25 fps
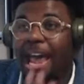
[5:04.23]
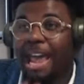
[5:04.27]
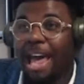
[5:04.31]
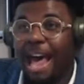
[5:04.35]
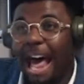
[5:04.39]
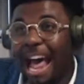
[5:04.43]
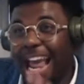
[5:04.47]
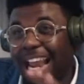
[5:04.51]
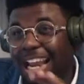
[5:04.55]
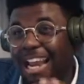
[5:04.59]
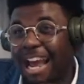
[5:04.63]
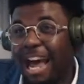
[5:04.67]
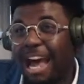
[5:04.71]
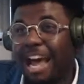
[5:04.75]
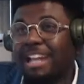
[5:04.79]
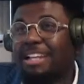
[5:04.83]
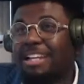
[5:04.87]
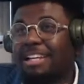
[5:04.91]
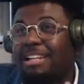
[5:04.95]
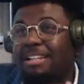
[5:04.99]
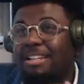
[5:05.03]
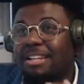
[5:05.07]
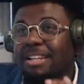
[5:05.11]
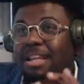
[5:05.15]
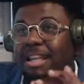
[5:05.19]
I kind
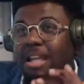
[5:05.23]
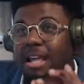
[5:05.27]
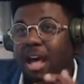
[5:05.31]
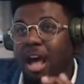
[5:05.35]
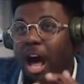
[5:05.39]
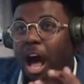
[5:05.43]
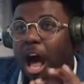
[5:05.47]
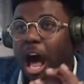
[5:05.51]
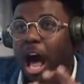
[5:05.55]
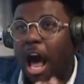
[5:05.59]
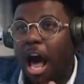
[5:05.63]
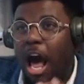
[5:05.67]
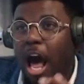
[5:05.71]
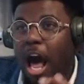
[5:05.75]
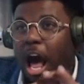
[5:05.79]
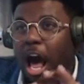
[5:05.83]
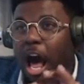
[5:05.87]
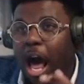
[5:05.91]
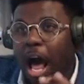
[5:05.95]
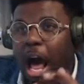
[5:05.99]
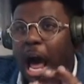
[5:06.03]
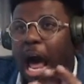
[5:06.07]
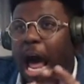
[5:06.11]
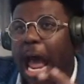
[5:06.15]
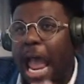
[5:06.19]
of
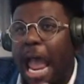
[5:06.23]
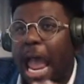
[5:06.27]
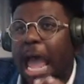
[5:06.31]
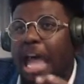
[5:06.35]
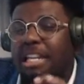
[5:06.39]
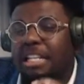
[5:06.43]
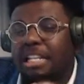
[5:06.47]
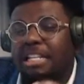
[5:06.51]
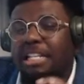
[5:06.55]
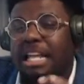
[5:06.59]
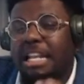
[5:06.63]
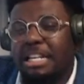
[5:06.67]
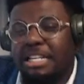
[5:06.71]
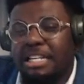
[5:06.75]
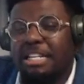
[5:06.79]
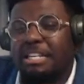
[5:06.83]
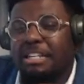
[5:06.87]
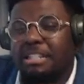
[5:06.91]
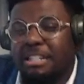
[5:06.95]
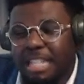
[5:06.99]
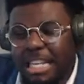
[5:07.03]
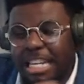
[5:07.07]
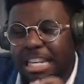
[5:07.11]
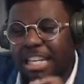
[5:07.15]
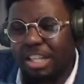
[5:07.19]
I had to let the
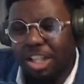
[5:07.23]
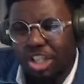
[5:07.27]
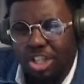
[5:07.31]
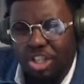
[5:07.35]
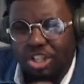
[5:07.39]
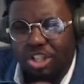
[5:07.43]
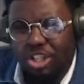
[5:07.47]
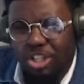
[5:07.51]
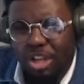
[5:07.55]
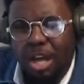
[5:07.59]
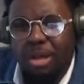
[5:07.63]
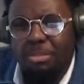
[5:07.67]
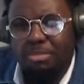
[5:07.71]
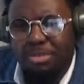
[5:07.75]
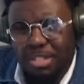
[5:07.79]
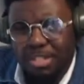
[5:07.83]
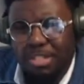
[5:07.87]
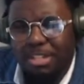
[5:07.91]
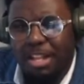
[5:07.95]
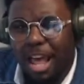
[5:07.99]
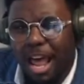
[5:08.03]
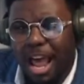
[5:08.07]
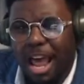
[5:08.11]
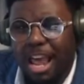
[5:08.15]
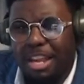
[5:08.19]
English dub
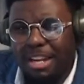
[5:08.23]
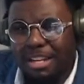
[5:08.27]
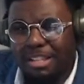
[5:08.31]
slide,